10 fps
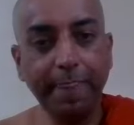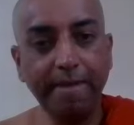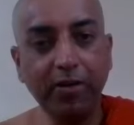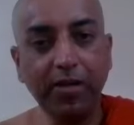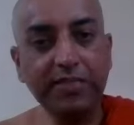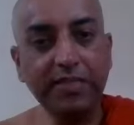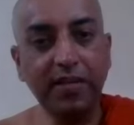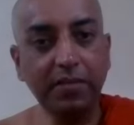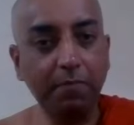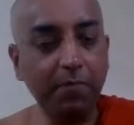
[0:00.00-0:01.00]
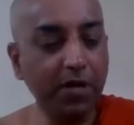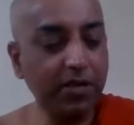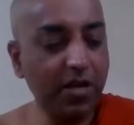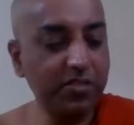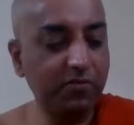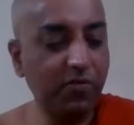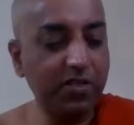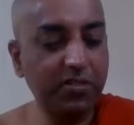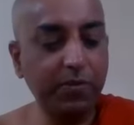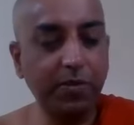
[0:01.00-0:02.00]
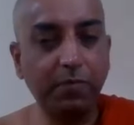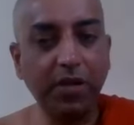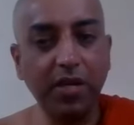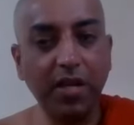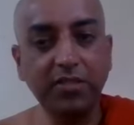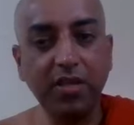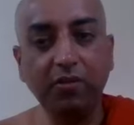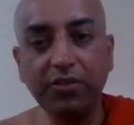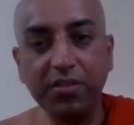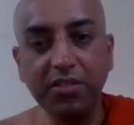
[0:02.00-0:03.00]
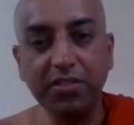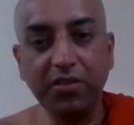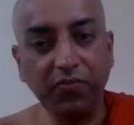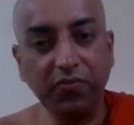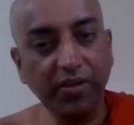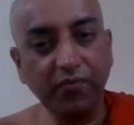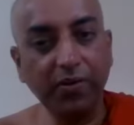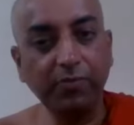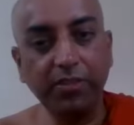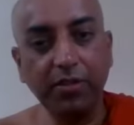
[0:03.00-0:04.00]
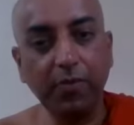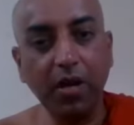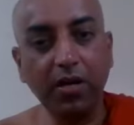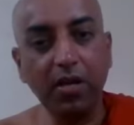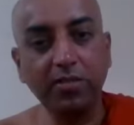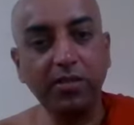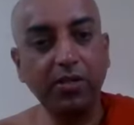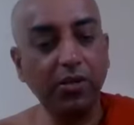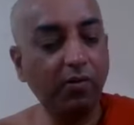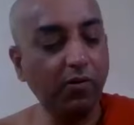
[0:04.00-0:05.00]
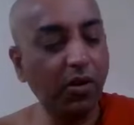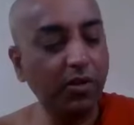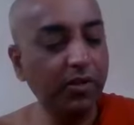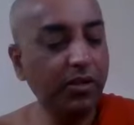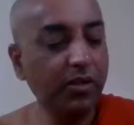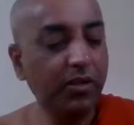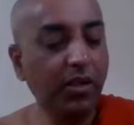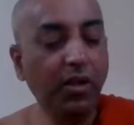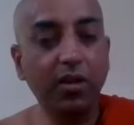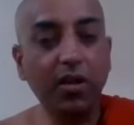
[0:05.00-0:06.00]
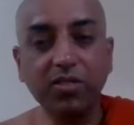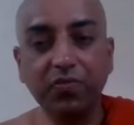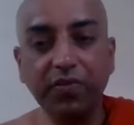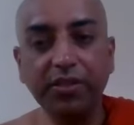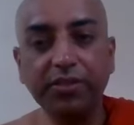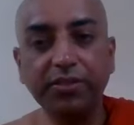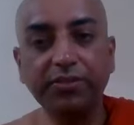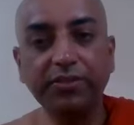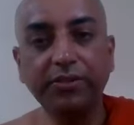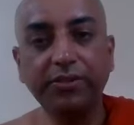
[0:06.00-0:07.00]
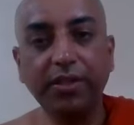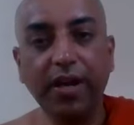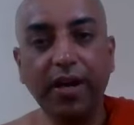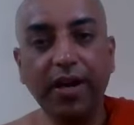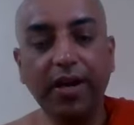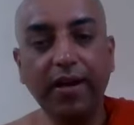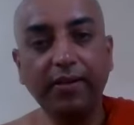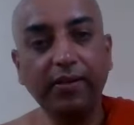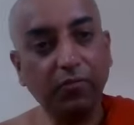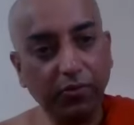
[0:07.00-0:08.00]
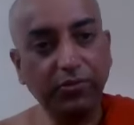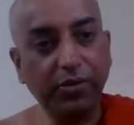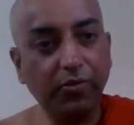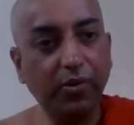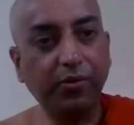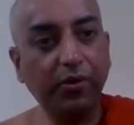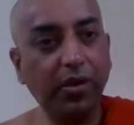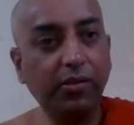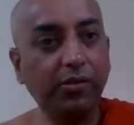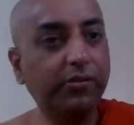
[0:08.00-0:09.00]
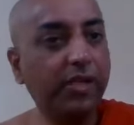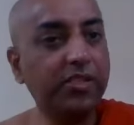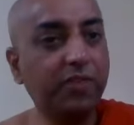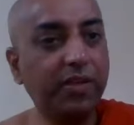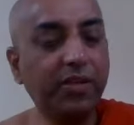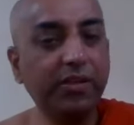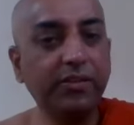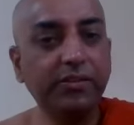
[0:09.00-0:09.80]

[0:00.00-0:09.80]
What is then Dhamma class and what is Abhidhamma class? How this is different from the Dhamma class that you have learned last week, and of course you are going to learn next week.